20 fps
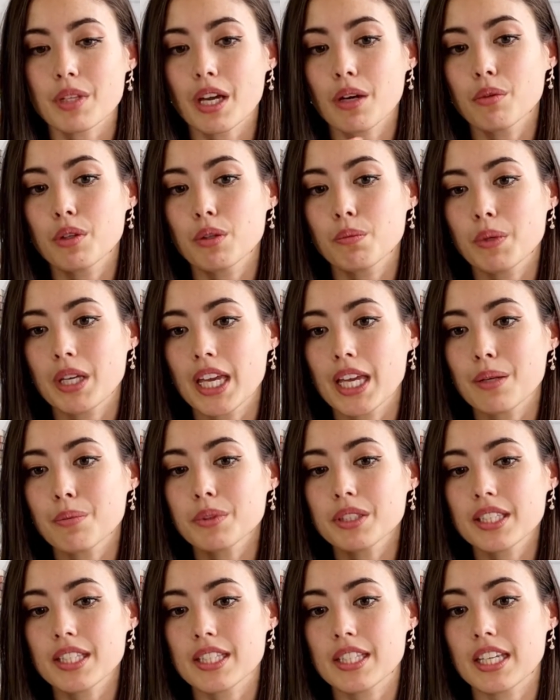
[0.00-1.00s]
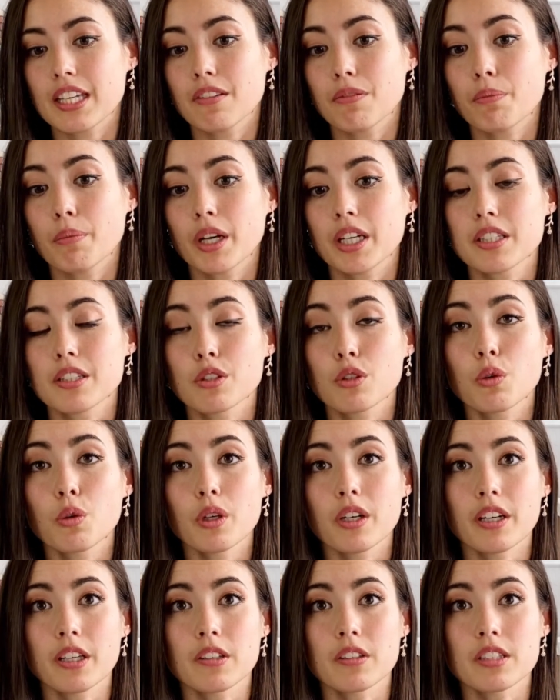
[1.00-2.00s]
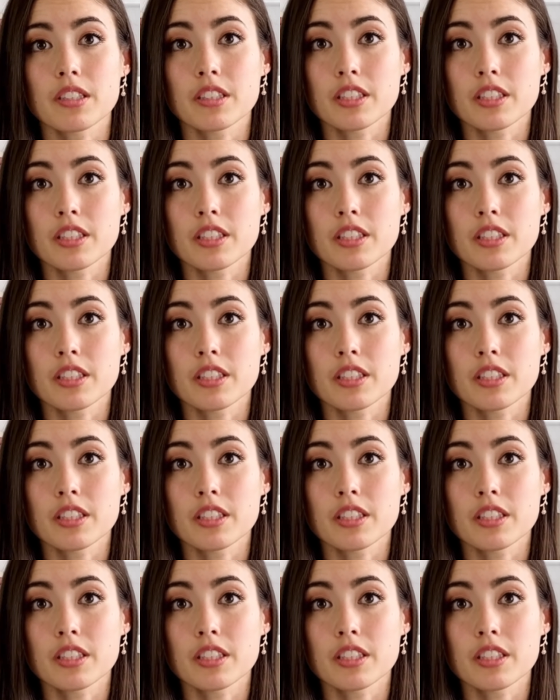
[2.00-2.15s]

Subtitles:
I would be able to see if my score has